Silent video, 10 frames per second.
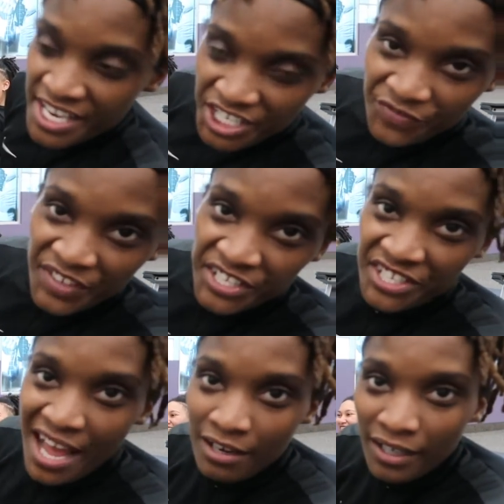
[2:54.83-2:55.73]
She's
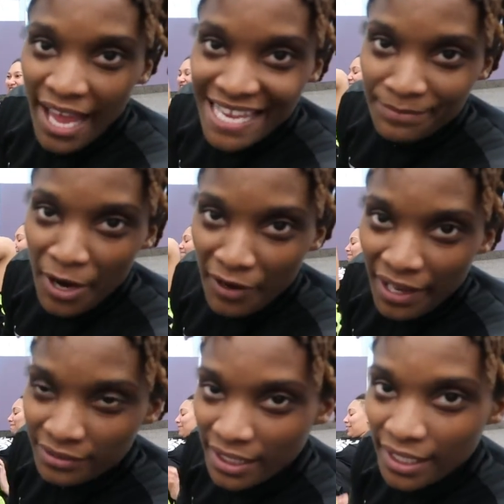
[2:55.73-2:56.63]
finishing out her last
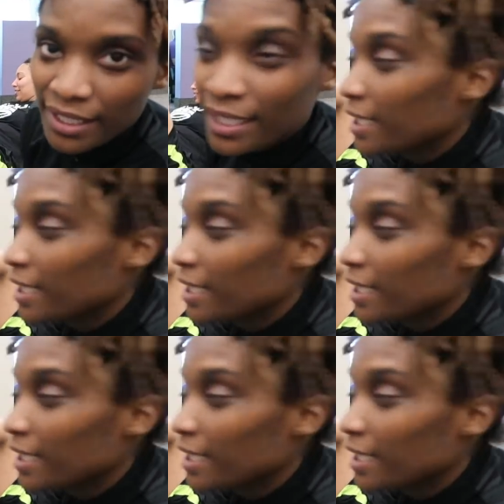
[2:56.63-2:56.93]
burnout set.